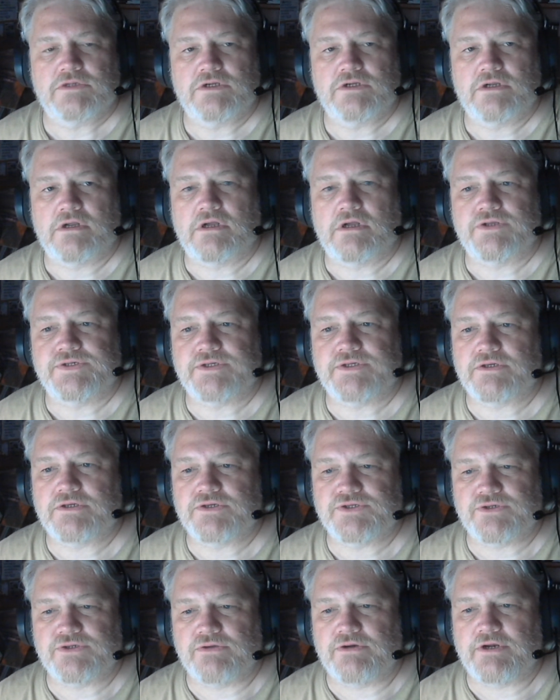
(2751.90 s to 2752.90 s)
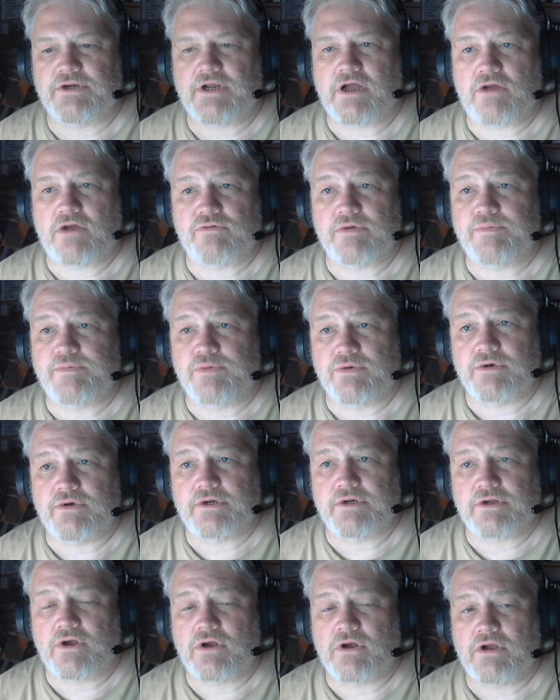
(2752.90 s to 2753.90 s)
I'll see you soon. And I'll report
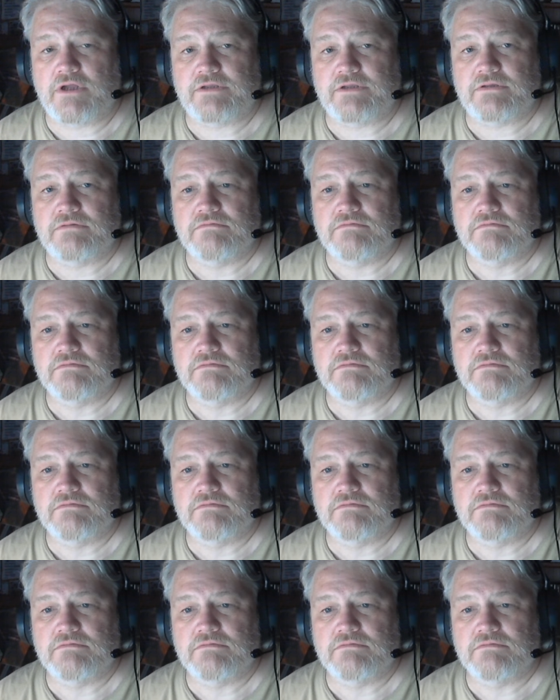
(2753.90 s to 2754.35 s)
on